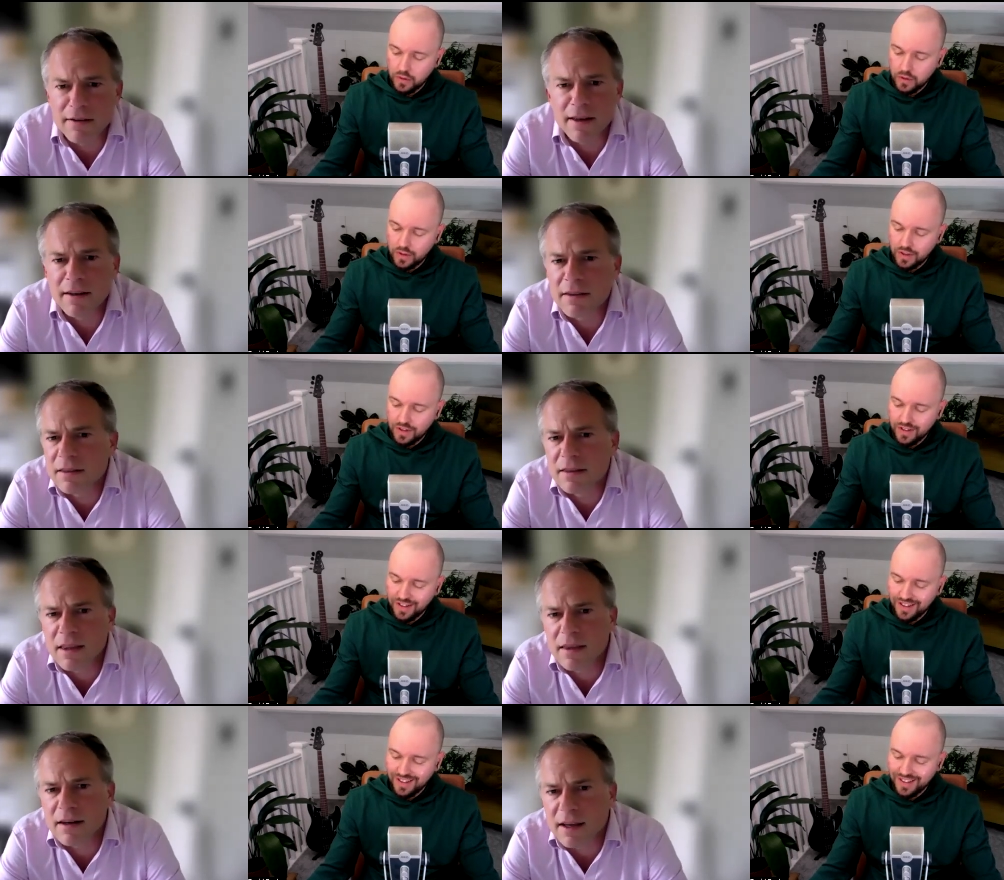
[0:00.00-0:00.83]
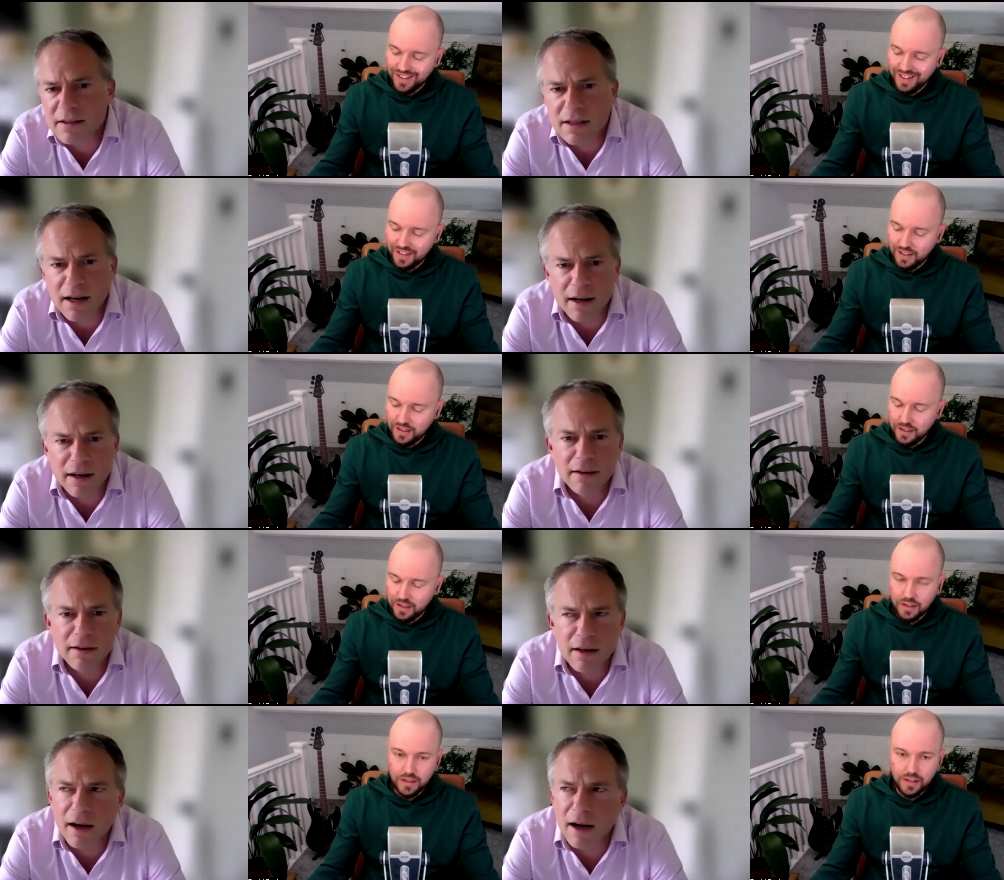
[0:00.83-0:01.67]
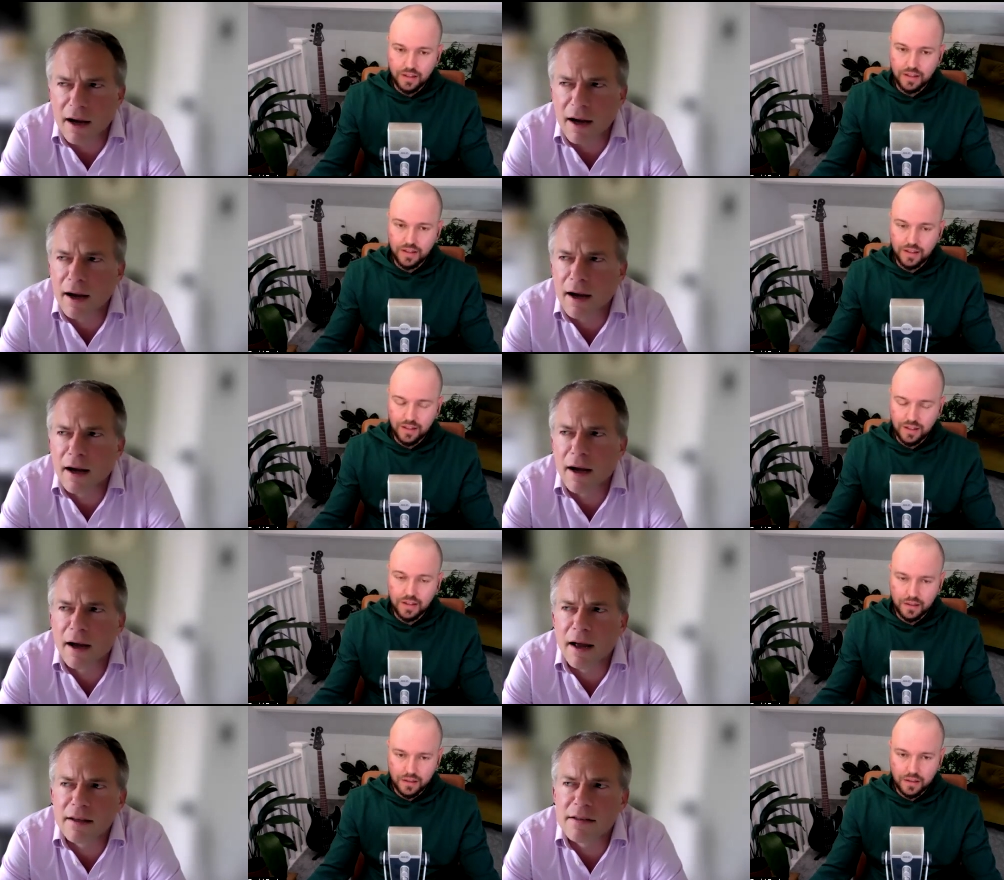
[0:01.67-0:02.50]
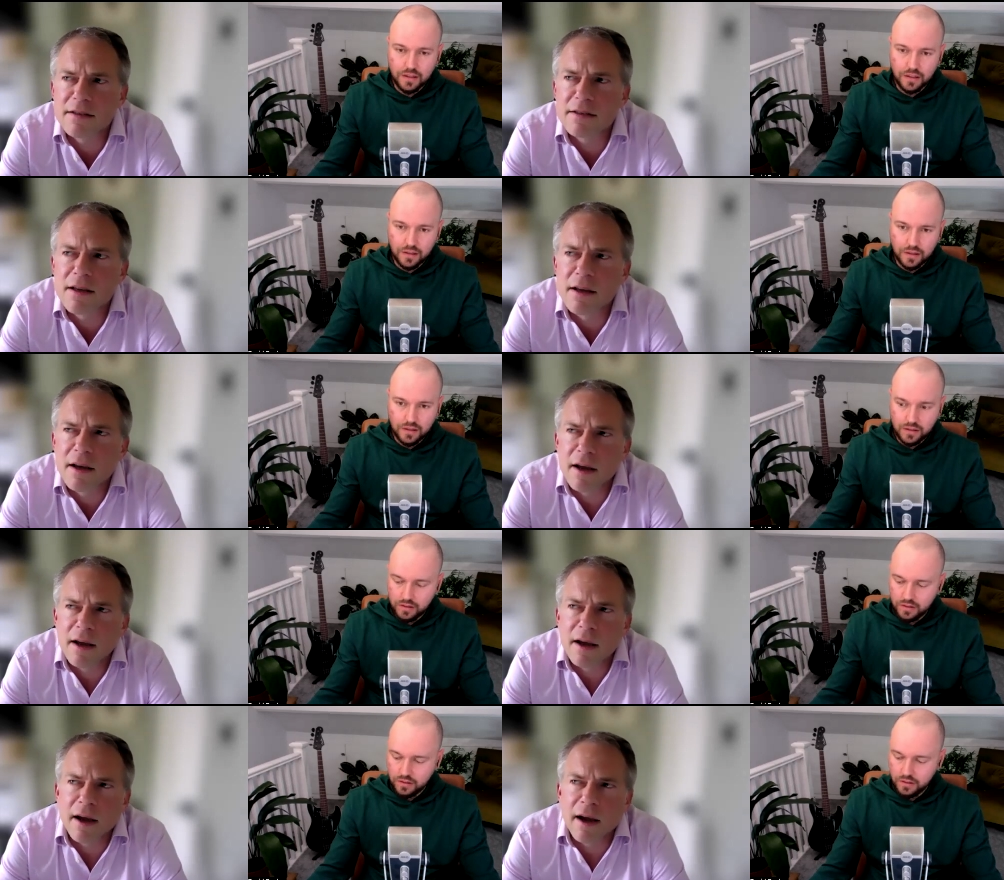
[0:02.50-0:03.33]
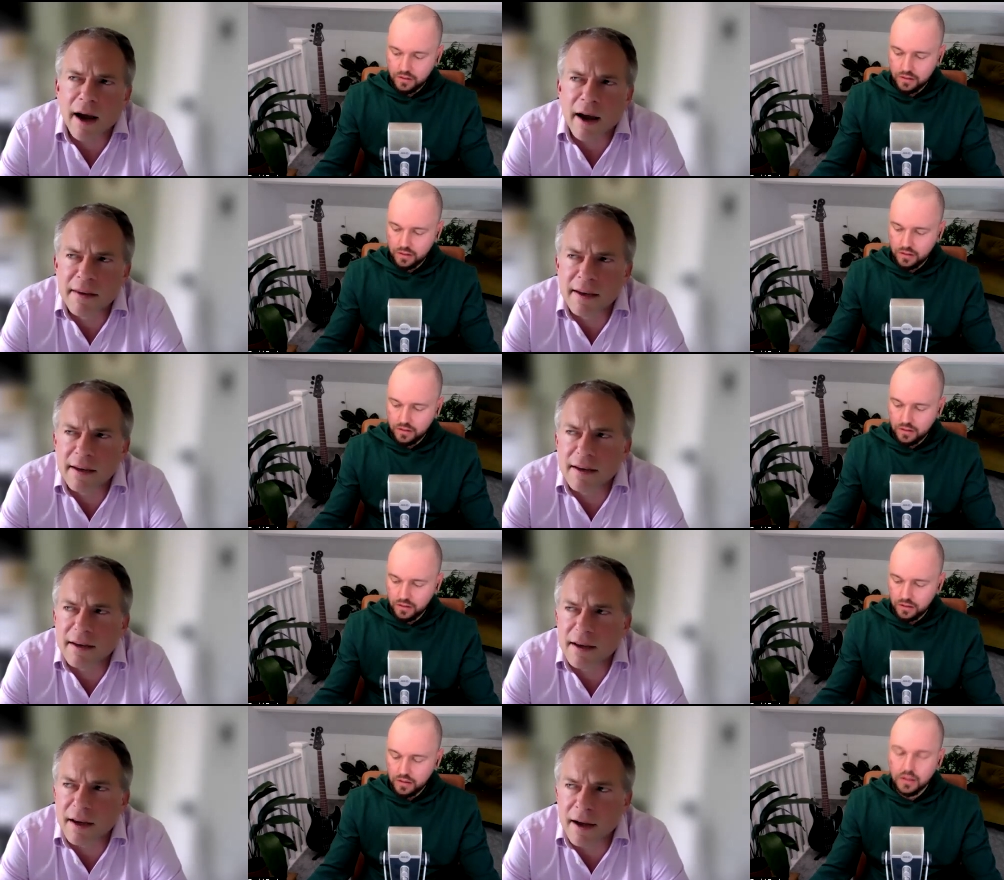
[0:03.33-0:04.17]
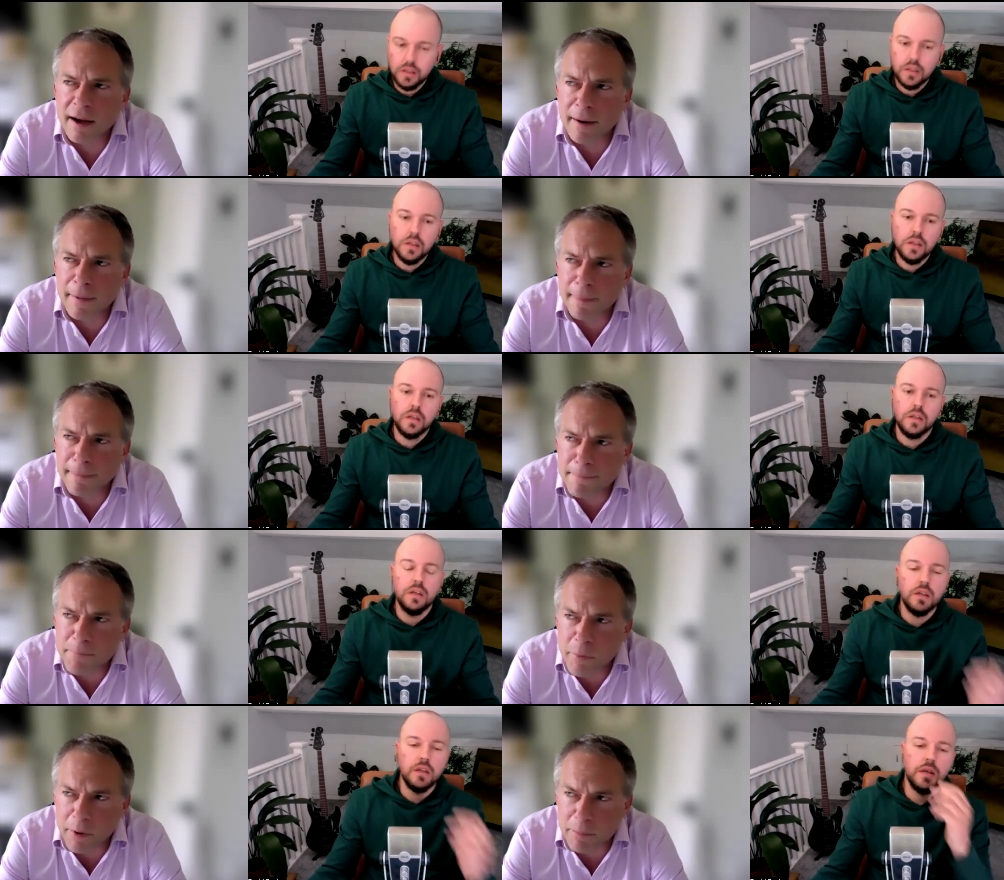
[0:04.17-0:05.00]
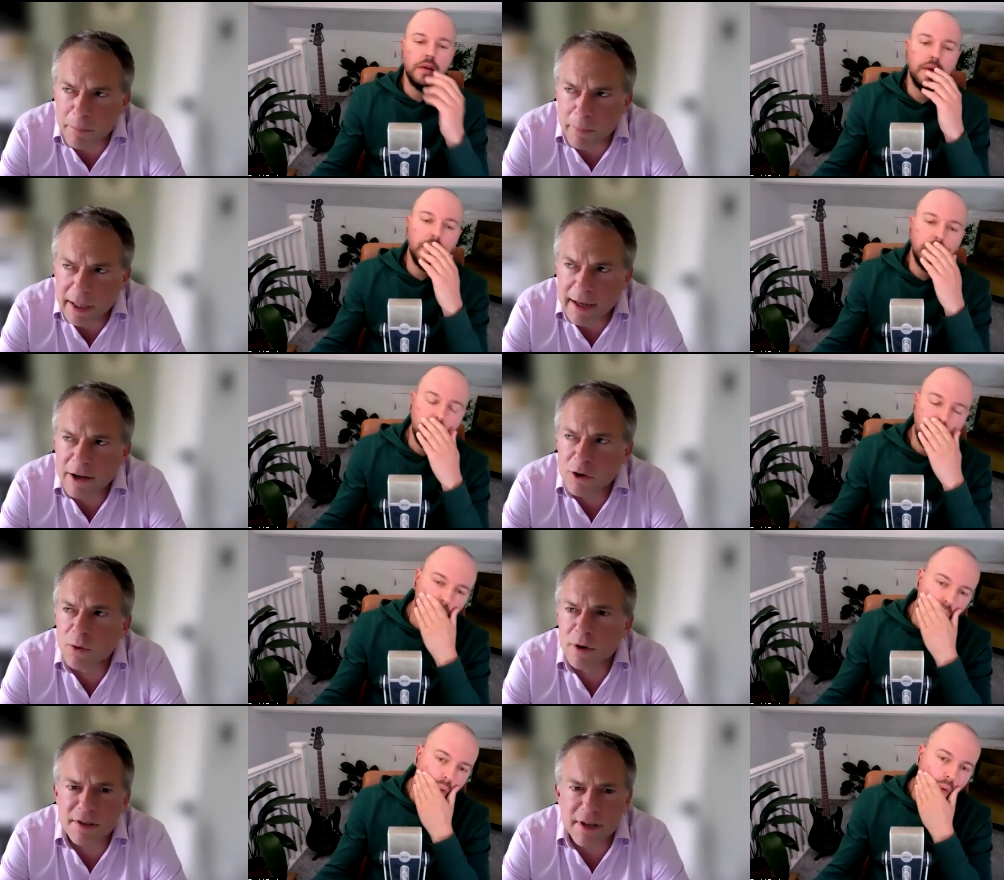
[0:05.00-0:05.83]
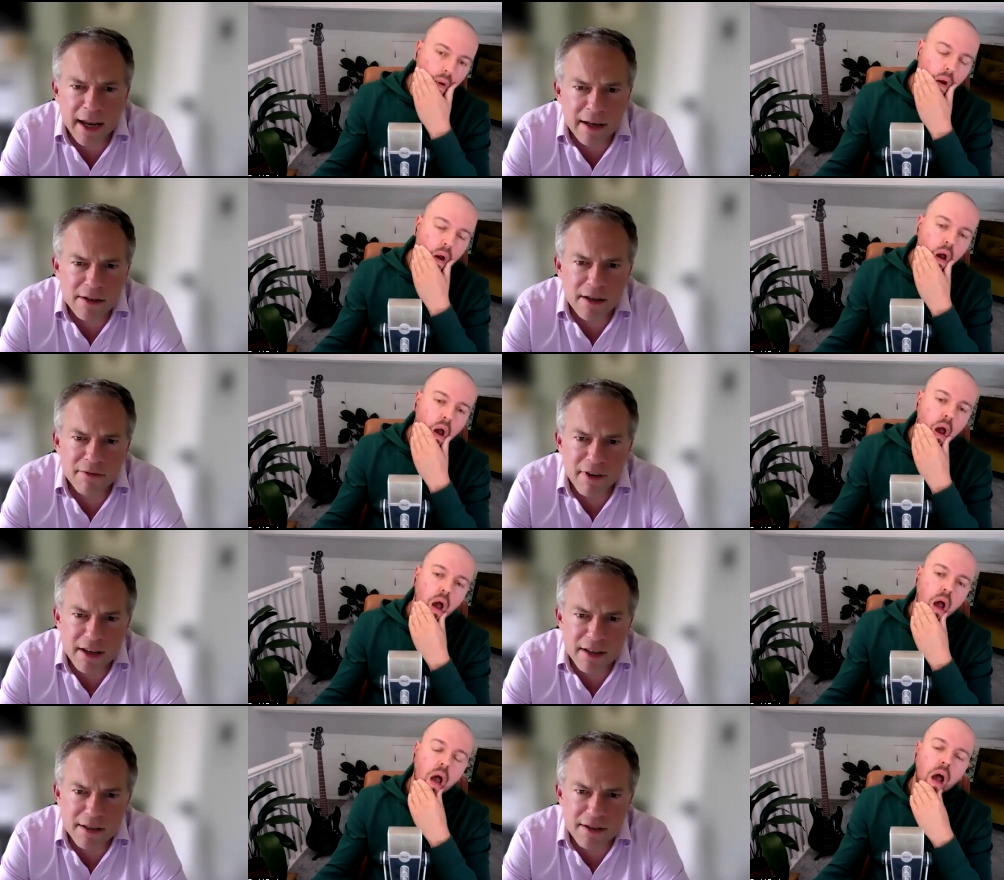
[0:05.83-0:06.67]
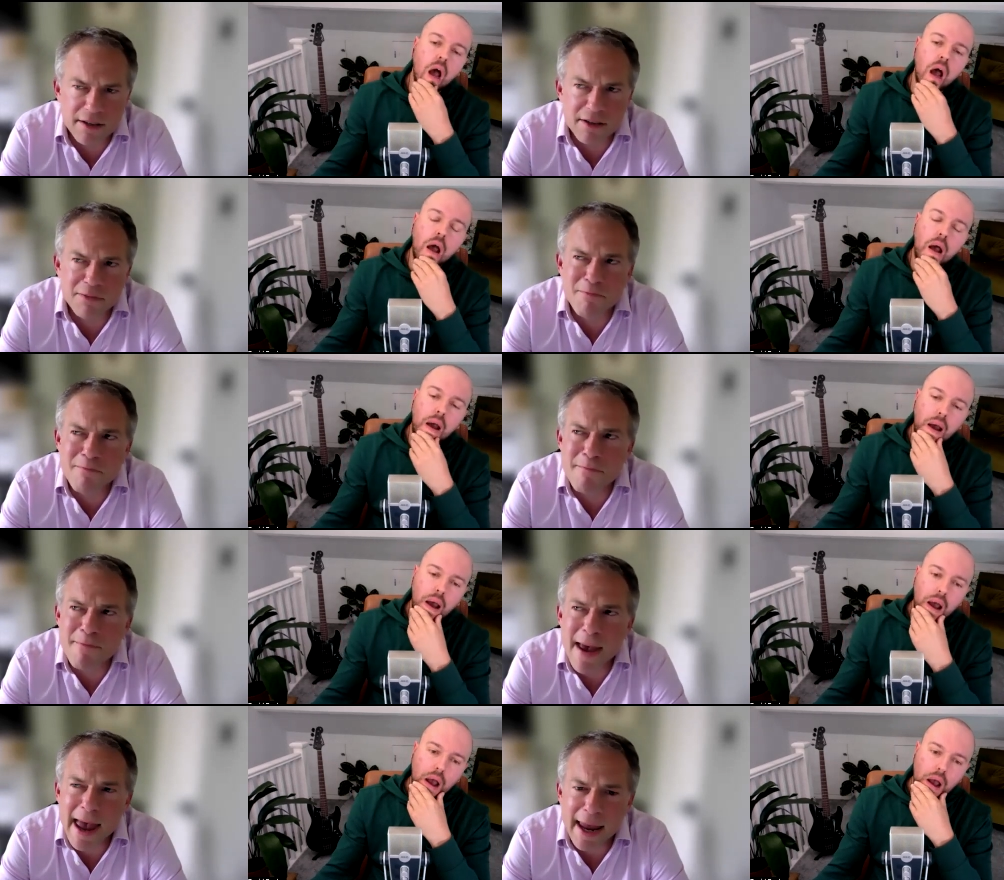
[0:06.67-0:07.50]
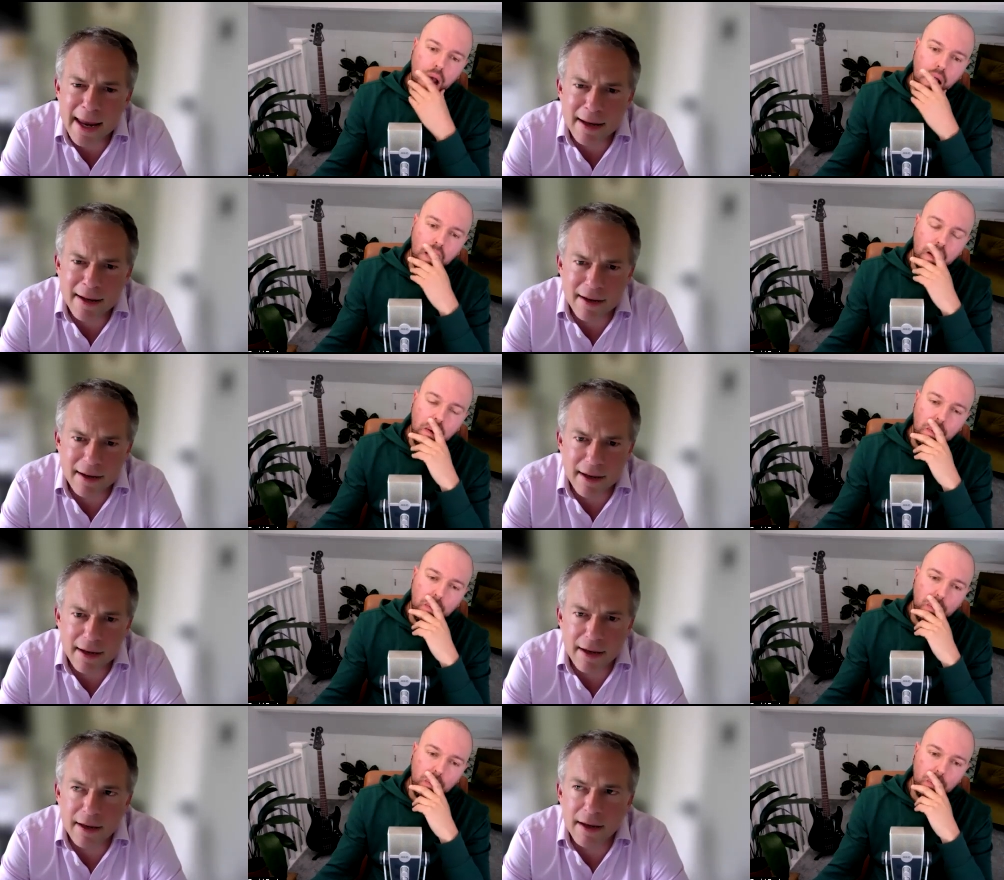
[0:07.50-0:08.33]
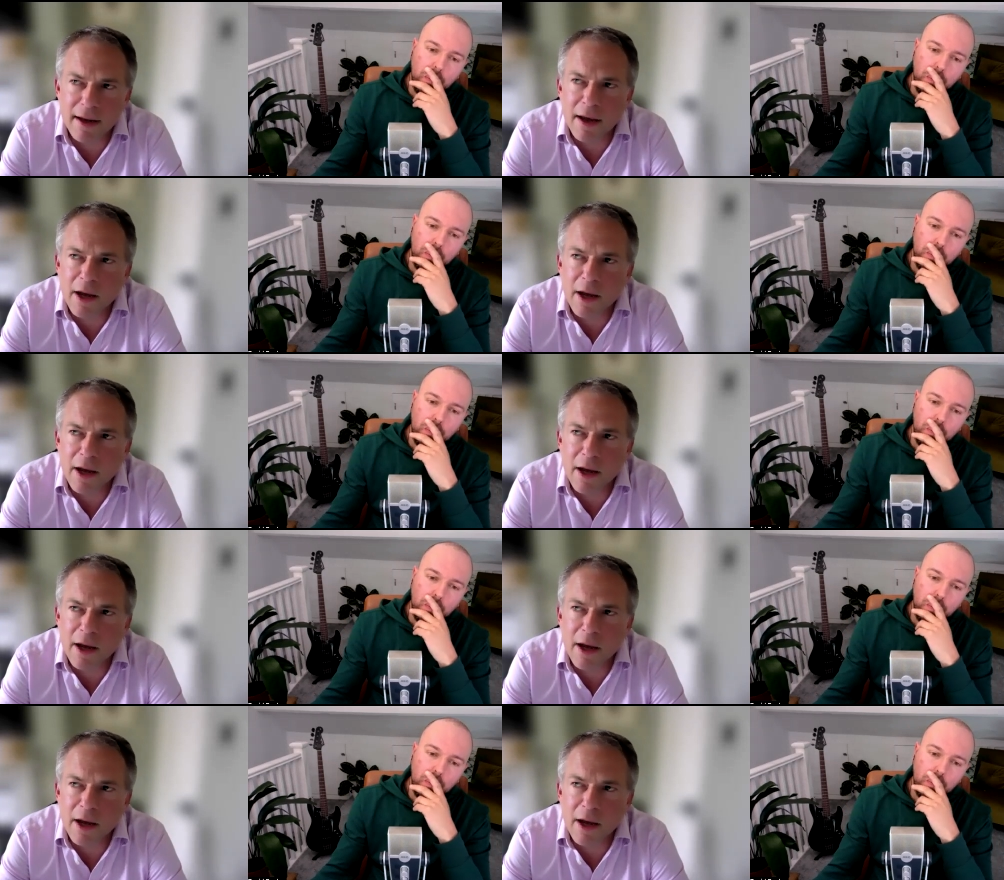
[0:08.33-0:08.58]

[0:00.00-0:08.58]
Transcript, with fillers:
Speaker 1: than, than the next guy. Uh, it's, I think um, what we can do as angel investors is mainly